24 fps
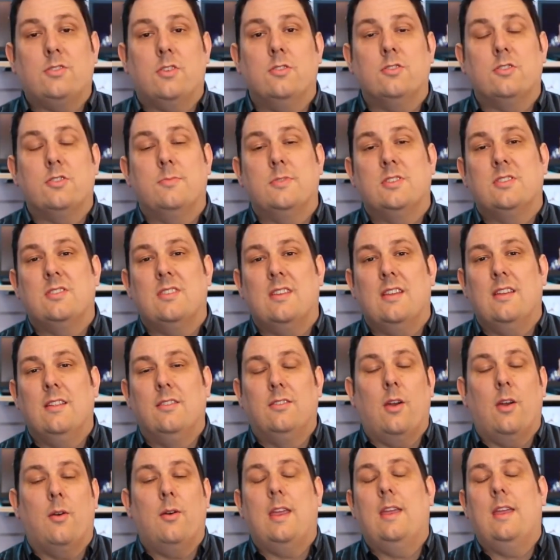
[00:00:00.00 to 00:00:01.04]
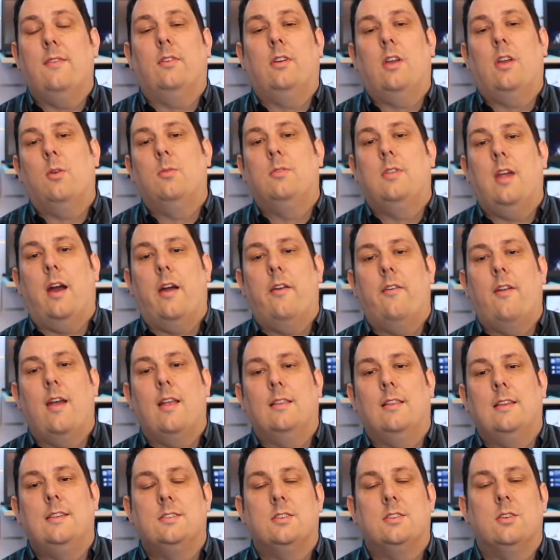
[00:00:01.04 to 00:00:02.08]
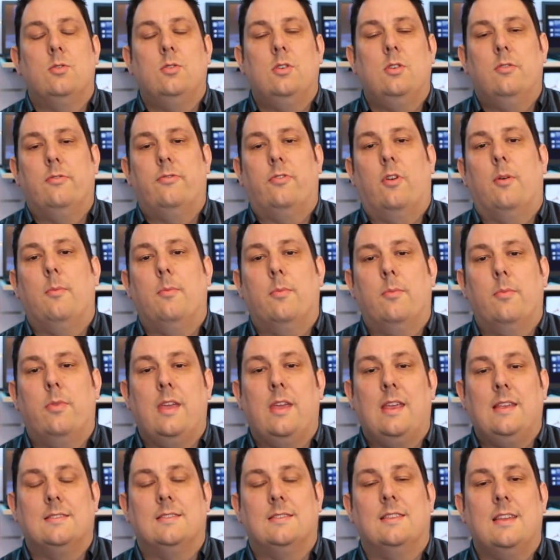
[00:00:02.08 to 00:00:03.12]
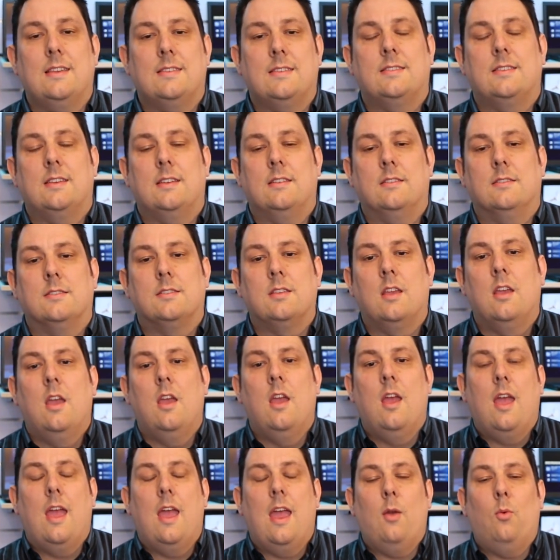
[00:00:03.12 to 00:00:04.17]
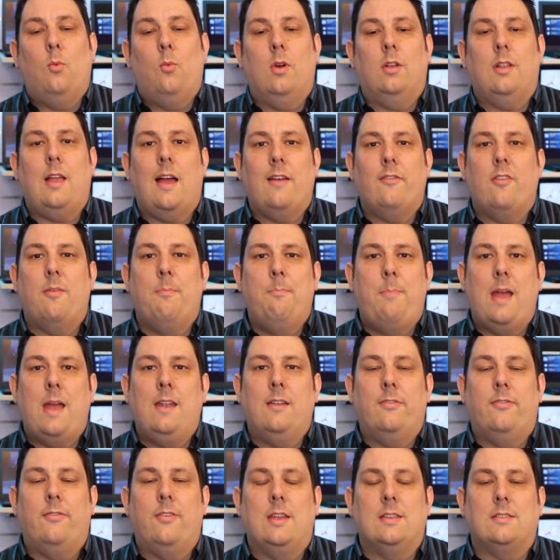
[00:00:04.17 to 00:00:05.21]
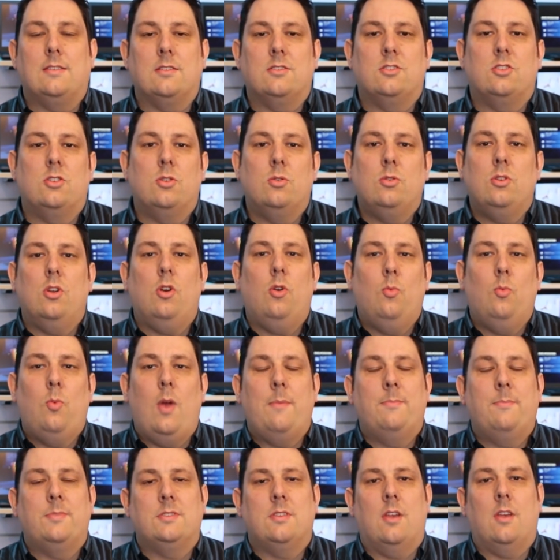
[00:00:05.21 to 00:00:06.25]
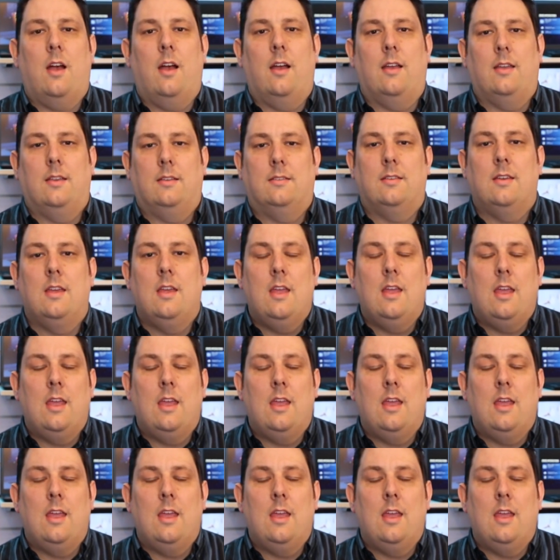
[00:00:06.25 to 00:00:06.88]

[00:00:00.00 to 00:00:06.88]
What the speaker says: customers don't even go directly to you from these listings, it will have a benefit to your website.